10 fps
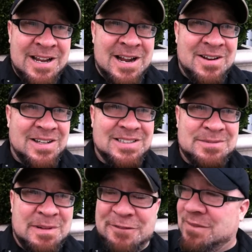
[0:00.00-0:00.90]
there
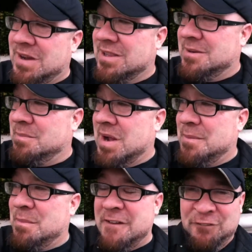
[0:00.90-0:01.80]
is my father
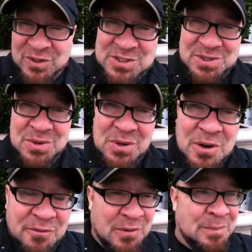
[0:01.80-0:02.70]
bought my first
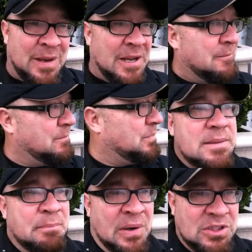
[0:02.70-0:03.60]
scooter for me,
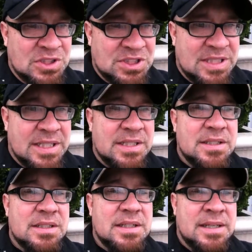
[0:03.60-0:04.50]
purchased it,
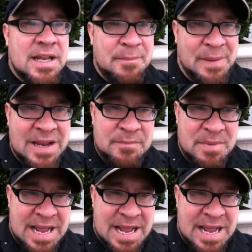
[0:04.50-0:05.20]
and I paid him